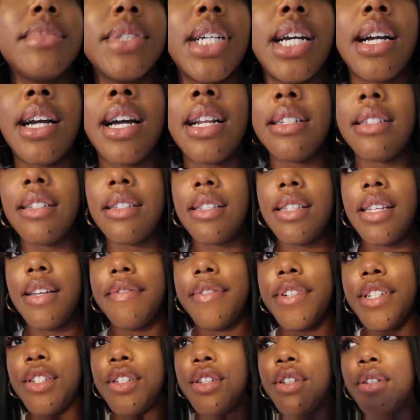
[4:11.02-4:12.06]
No. I got it to
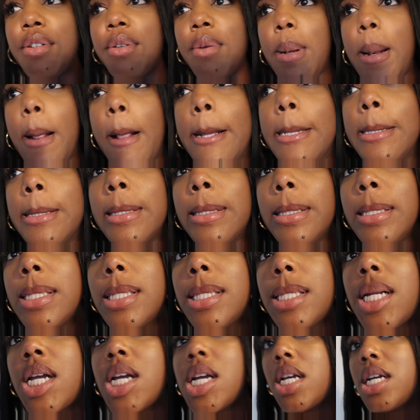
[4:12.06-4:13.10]
72. Yeah.
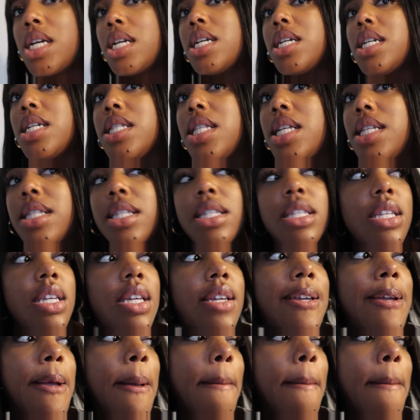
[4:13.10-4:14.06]
Let's see.